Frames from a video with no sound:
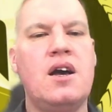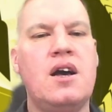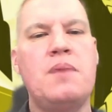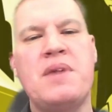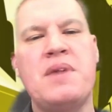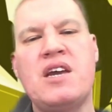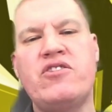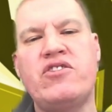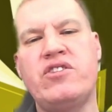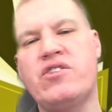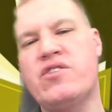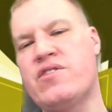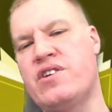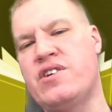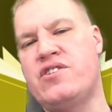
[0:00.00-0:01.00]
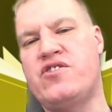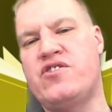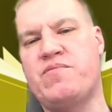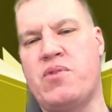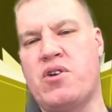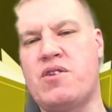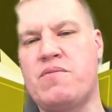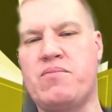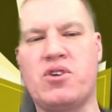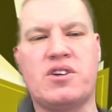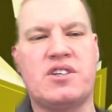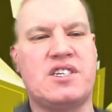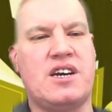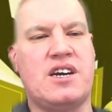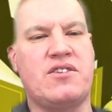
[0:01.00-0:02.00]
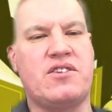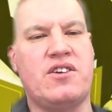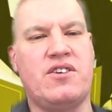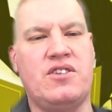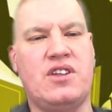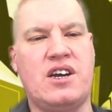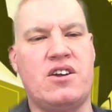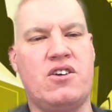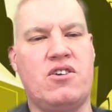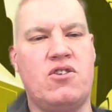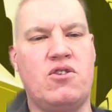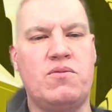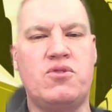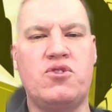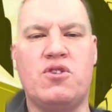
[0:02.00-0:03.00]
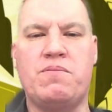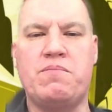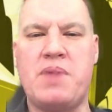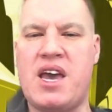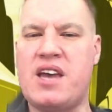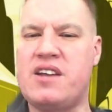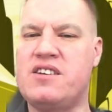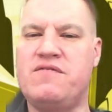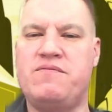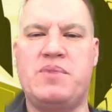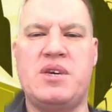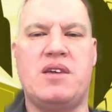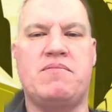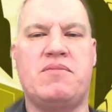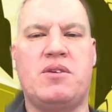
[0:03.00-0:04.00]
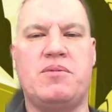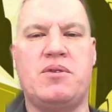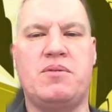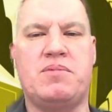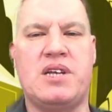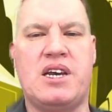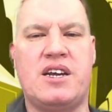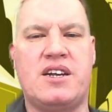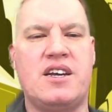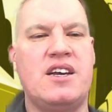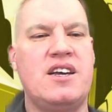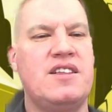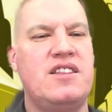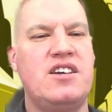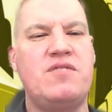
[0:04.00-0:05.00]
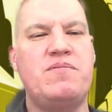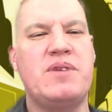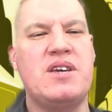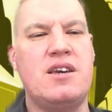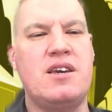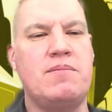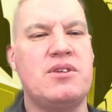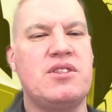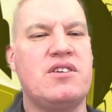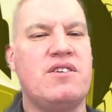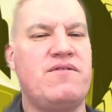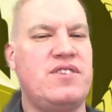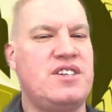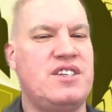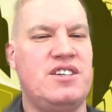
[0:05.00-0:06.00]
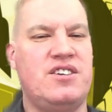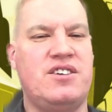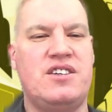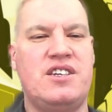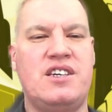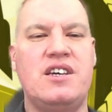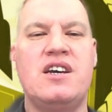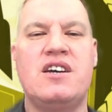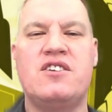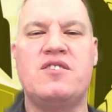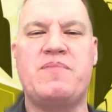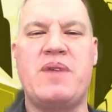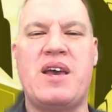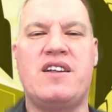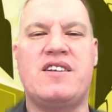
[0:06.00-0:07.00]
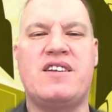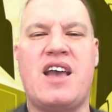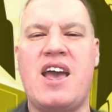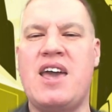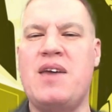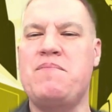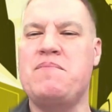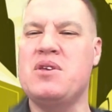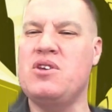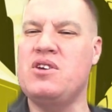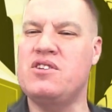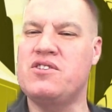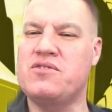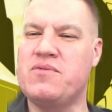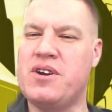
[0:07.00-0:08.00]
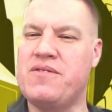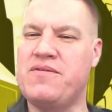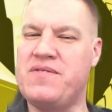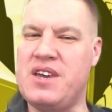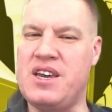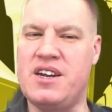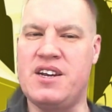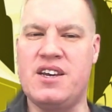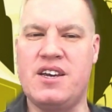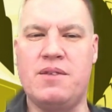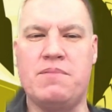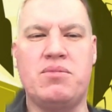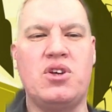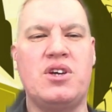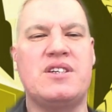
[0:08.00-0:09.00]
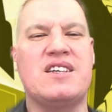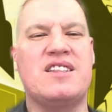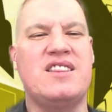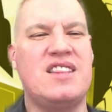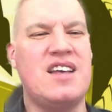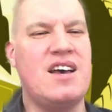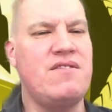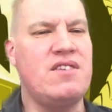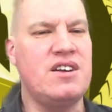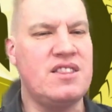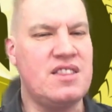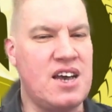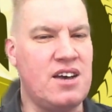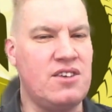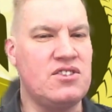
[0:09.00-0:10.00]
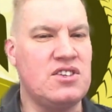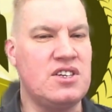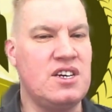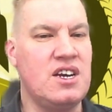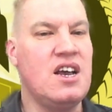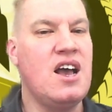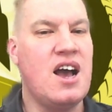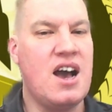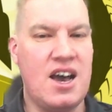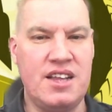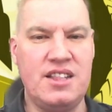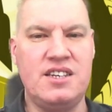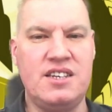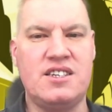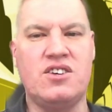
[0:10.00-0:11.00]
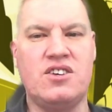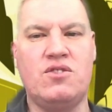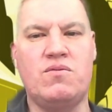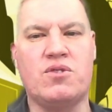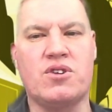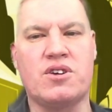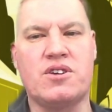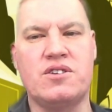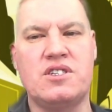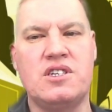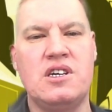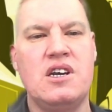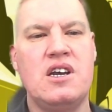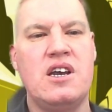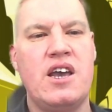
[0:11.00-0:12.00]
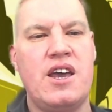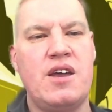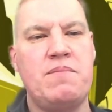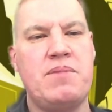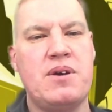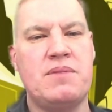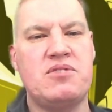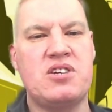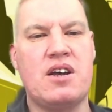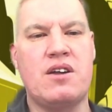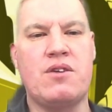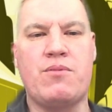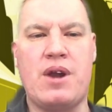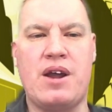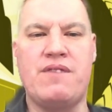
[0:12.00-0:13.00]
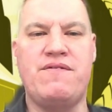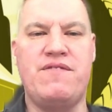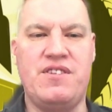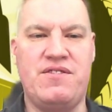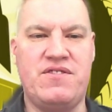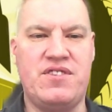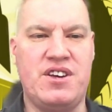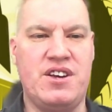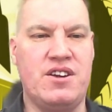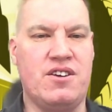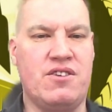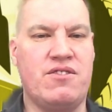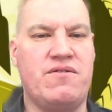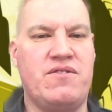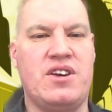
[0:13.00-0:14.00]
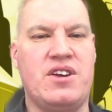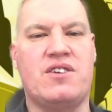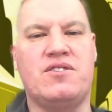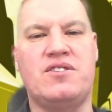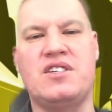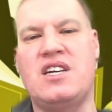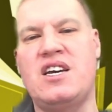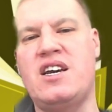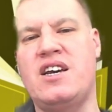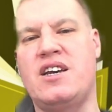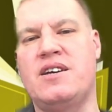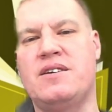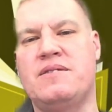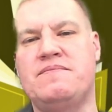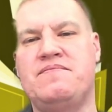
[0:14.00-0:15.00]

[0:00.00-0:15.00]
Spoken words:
Imagine you're in Spartanburg, South Carolina, home to a massive BMW plant. This behemoth facility spans 8 million square feet, employs 11,000 highly skilled workers, and pumps out around 1,500 vehicles a day.